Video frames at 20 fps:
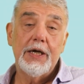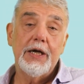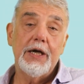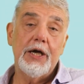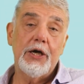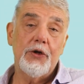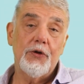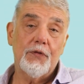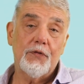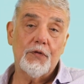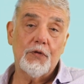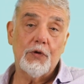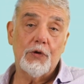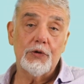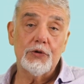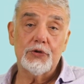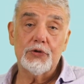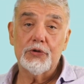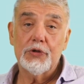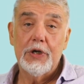and of
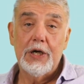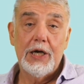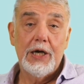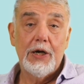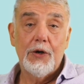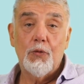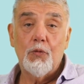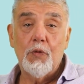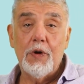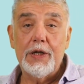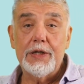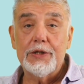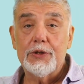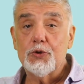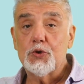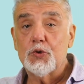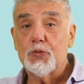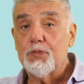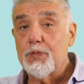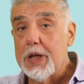course, when the
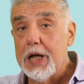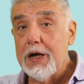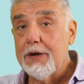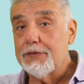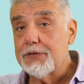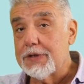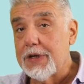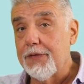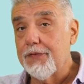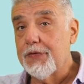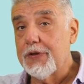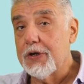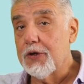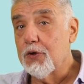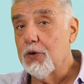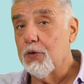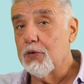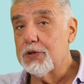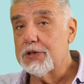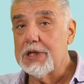supply of something
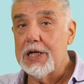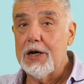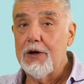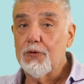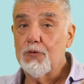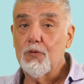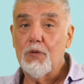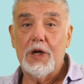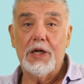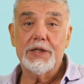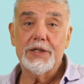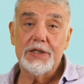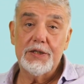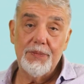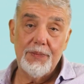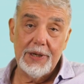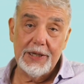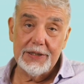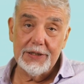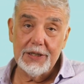goes down while the
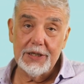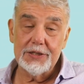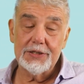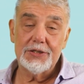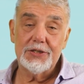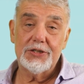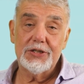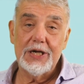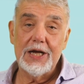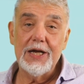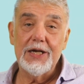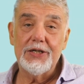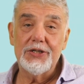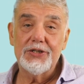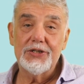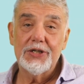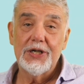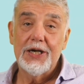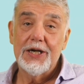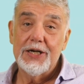demand doesn't
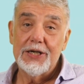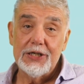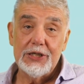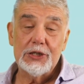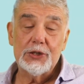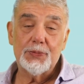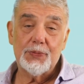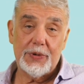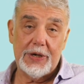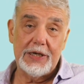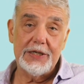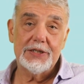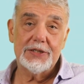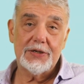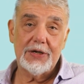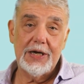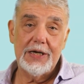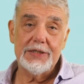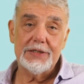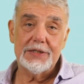change, its
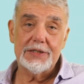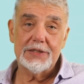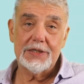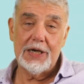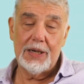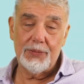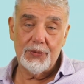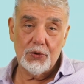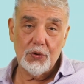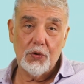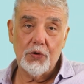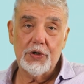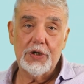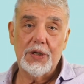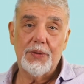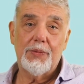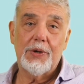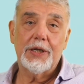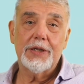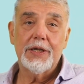price rises. I'm talking
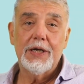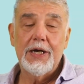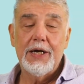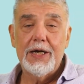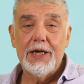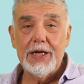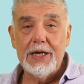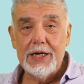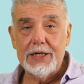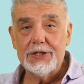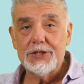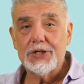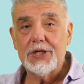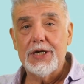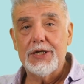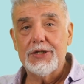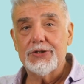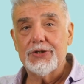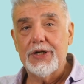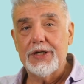about
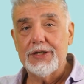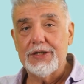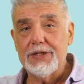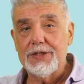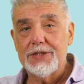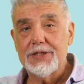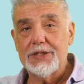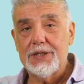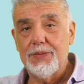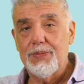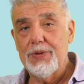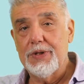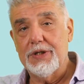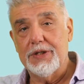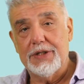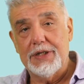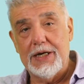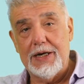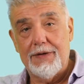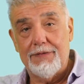exchange rate
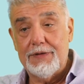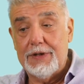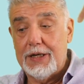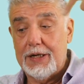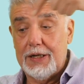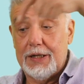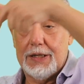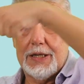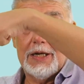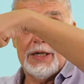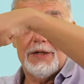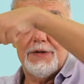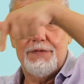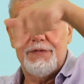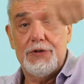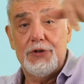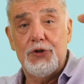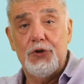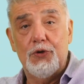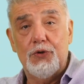instability. I've done a lot of
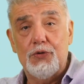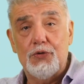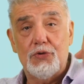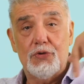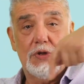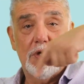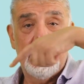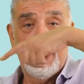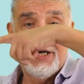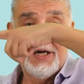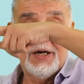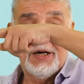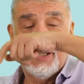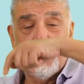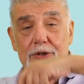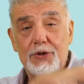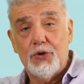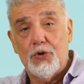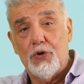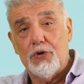videos
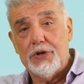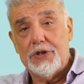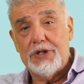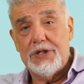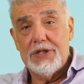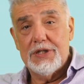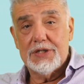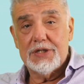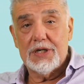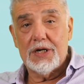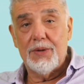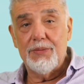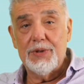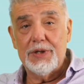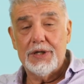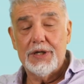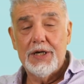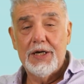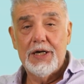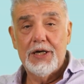on Turkey's
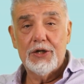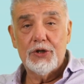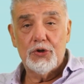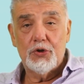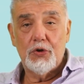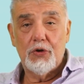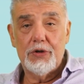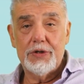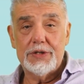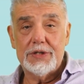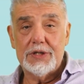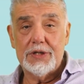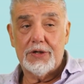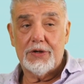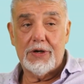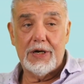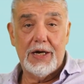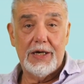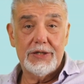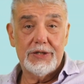coming currency
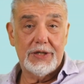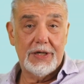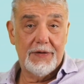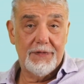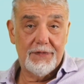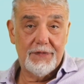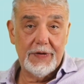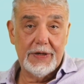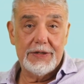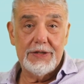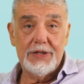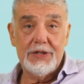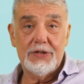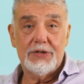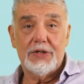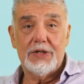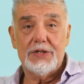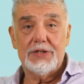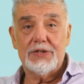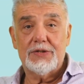crash, and Fed
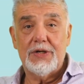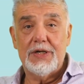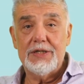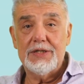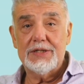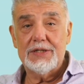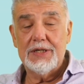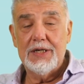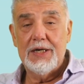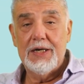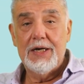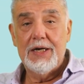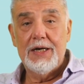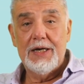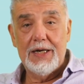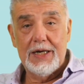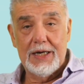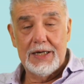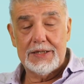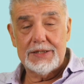interest rates
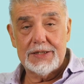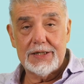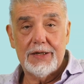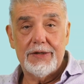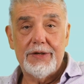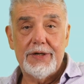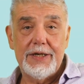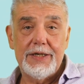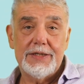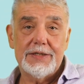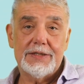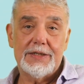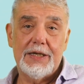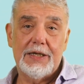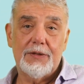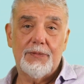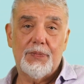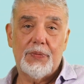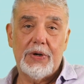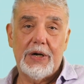accelerates
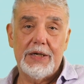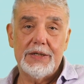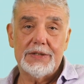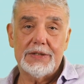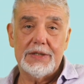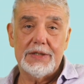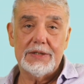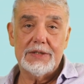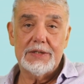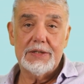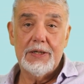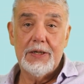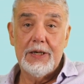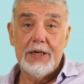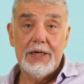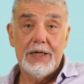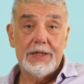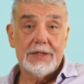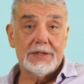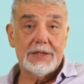that process.
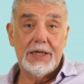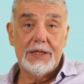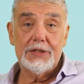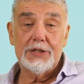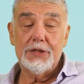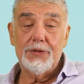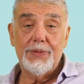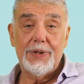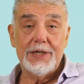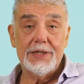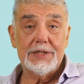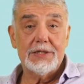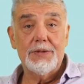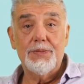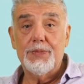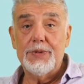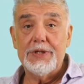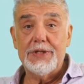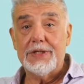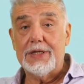Central bank
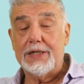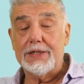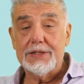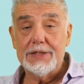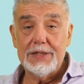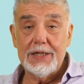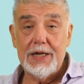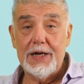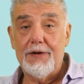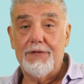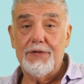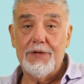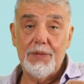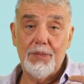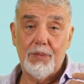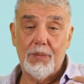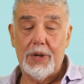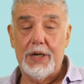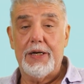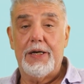simply doesn't have the
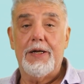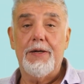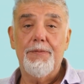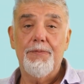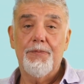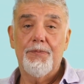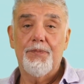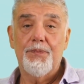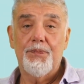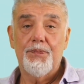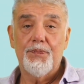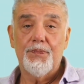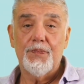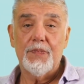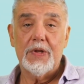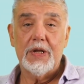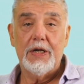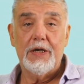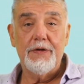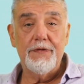money
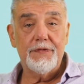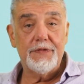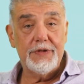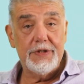if